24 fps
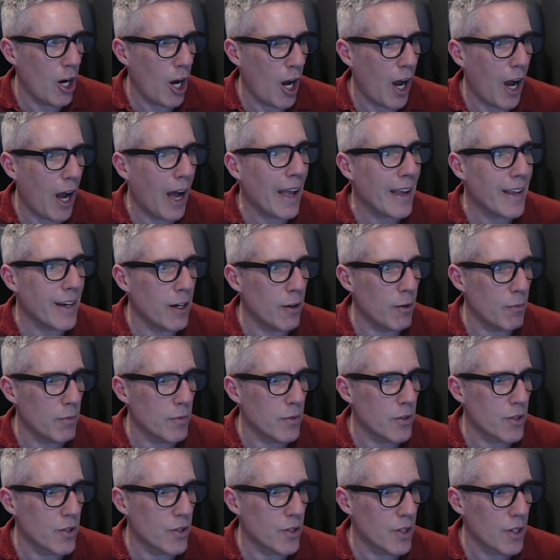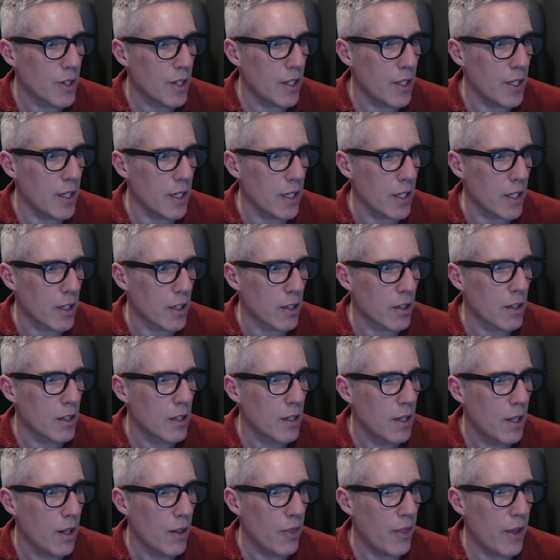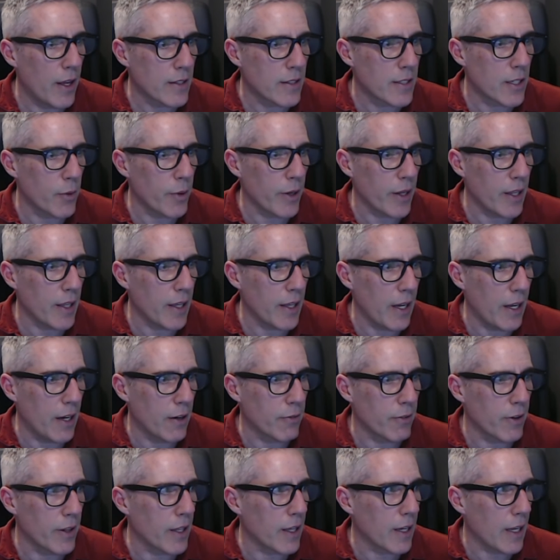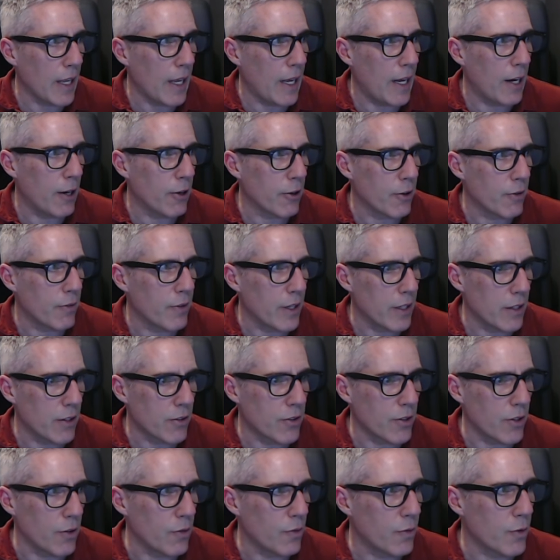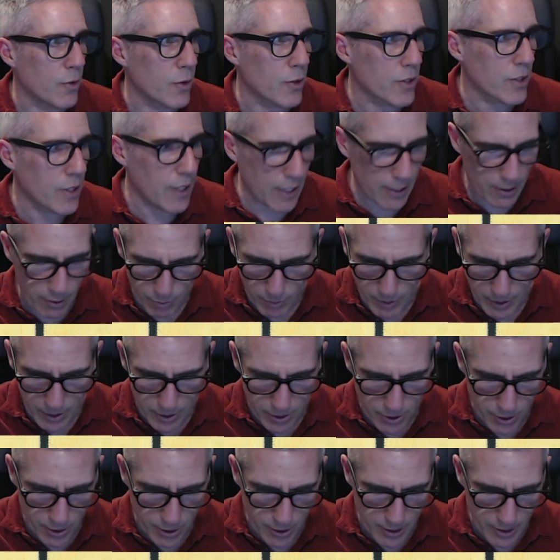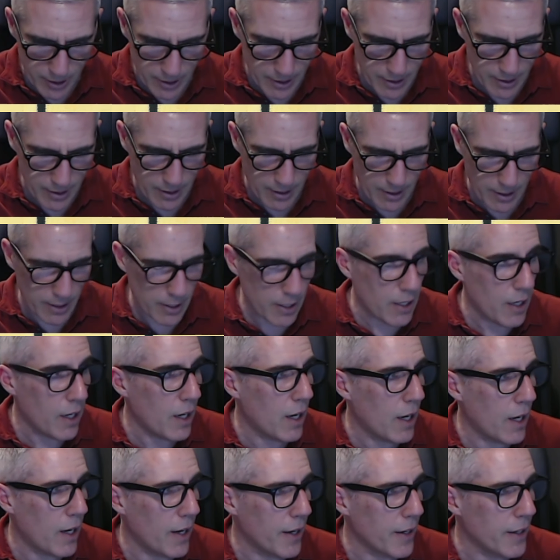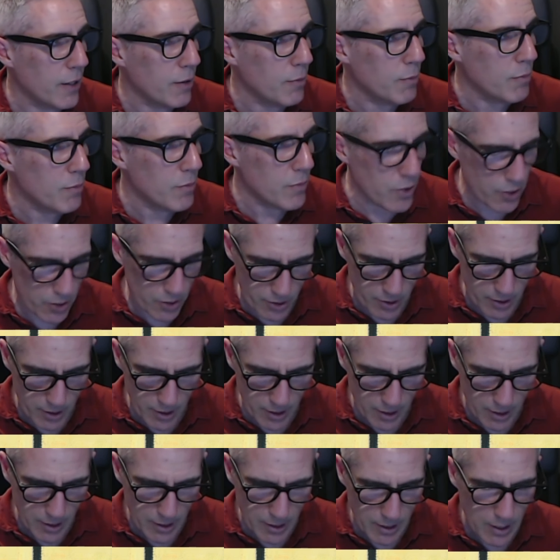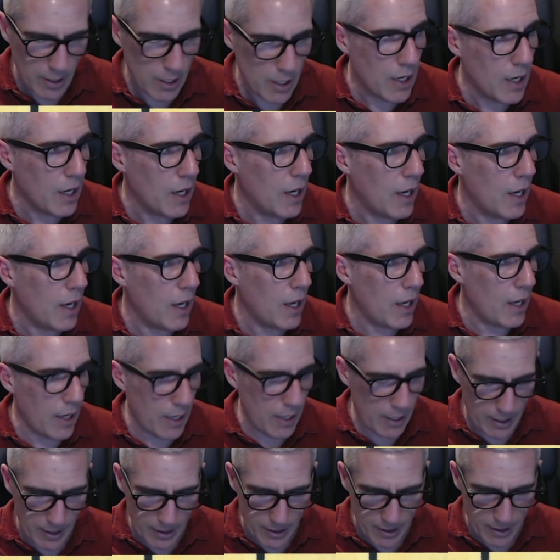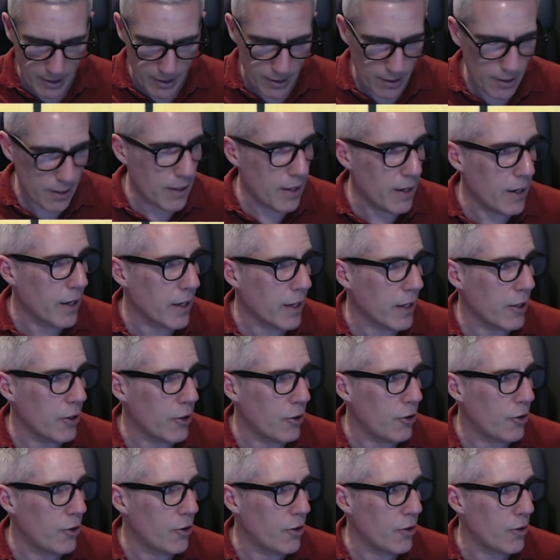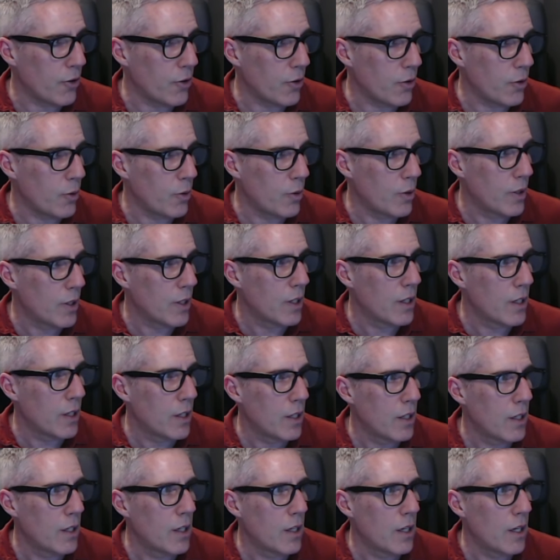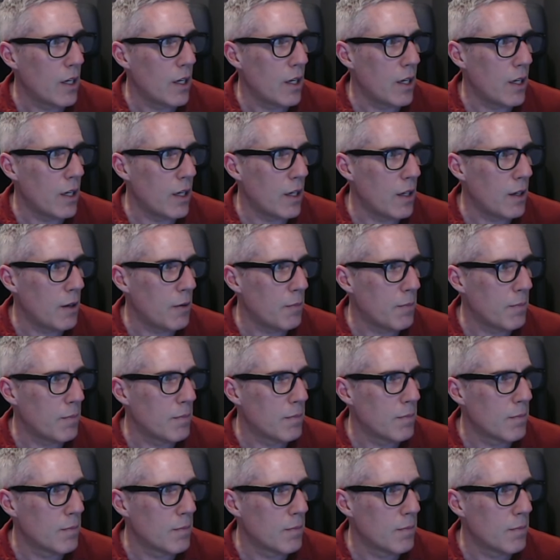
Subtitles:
items here, that's how we can get everything out of it. So for sandwich dot items, and then I can do I'm